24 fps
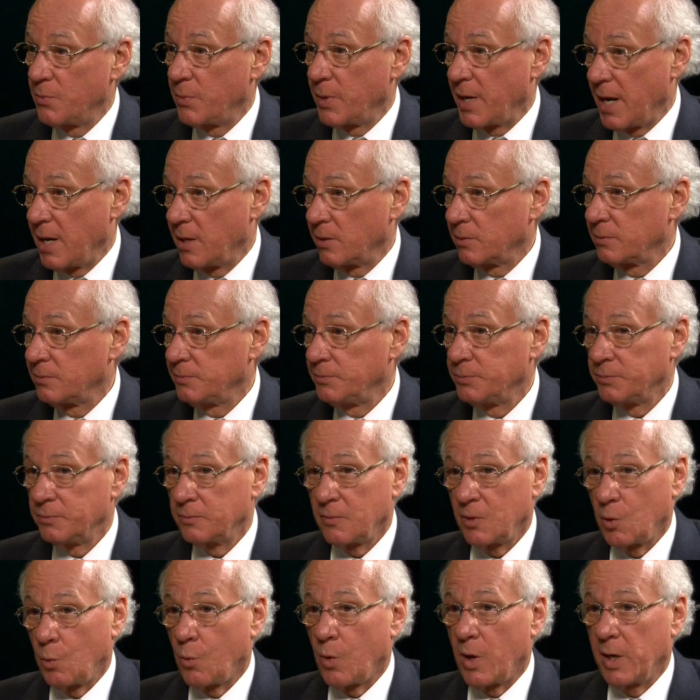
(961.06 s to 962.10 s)
about
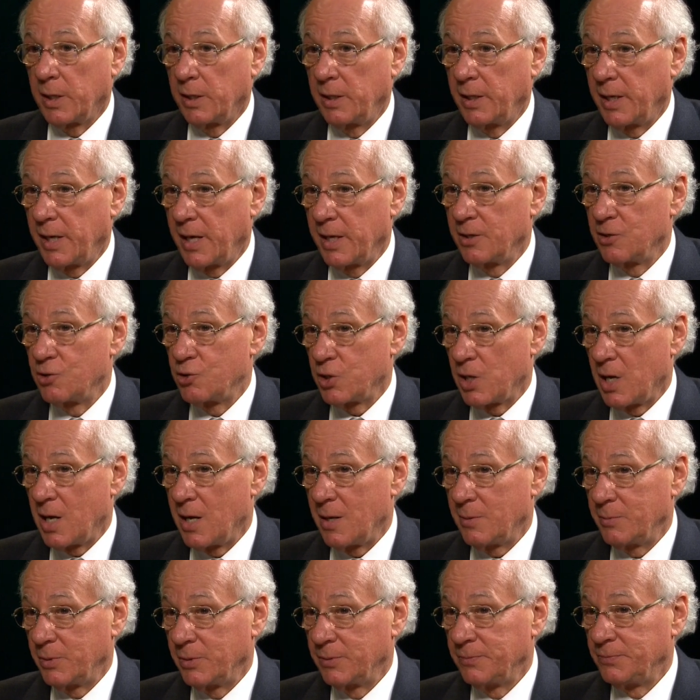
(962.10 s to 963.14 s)
wanting to get a
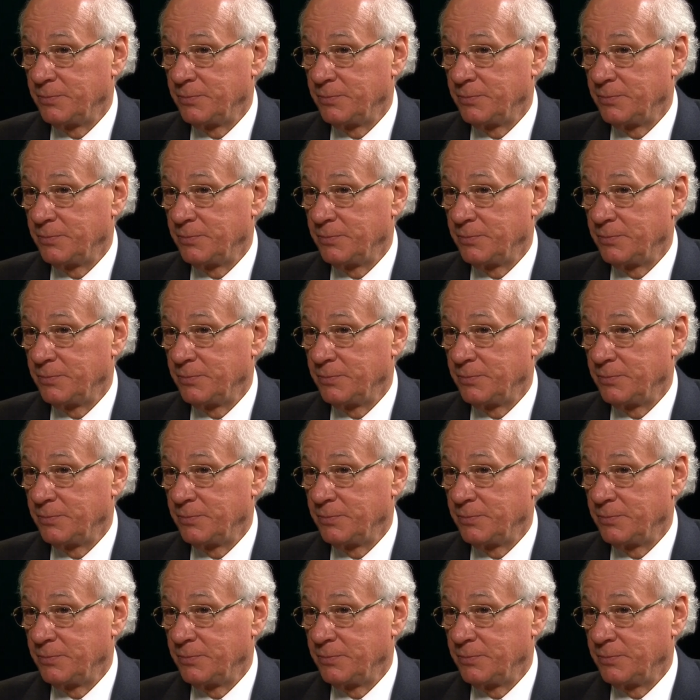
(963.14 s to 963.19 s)
job.